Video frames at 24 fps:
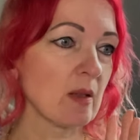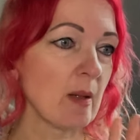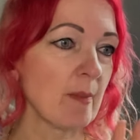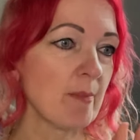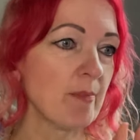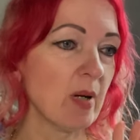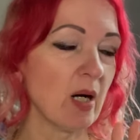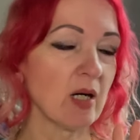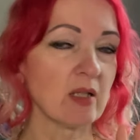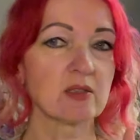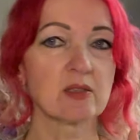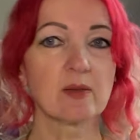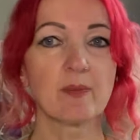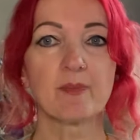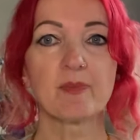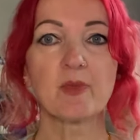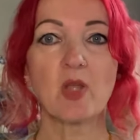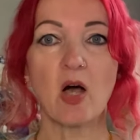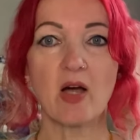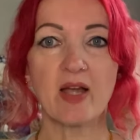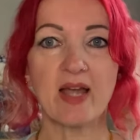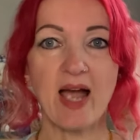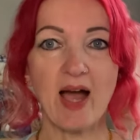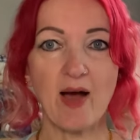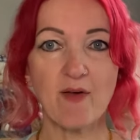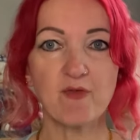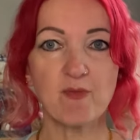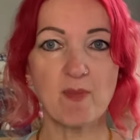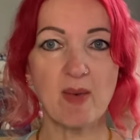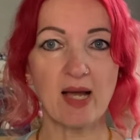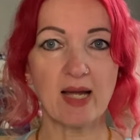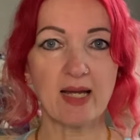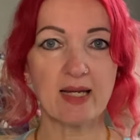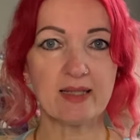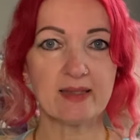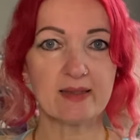But I have
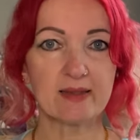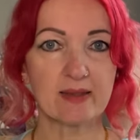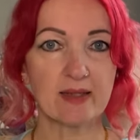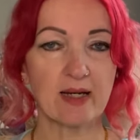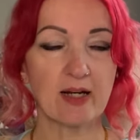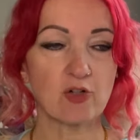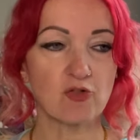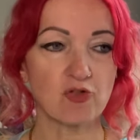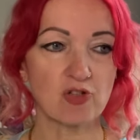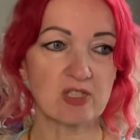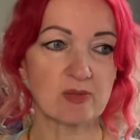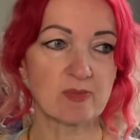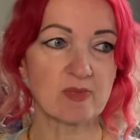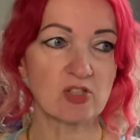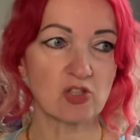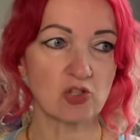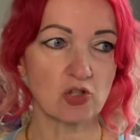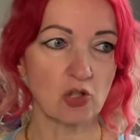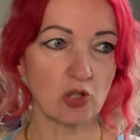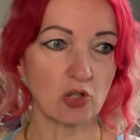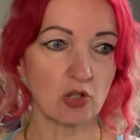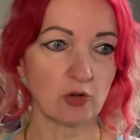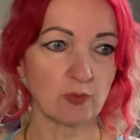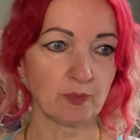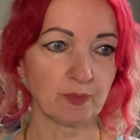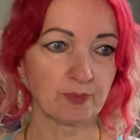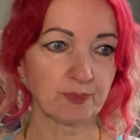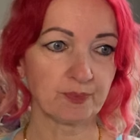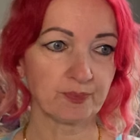made a Christmas doll.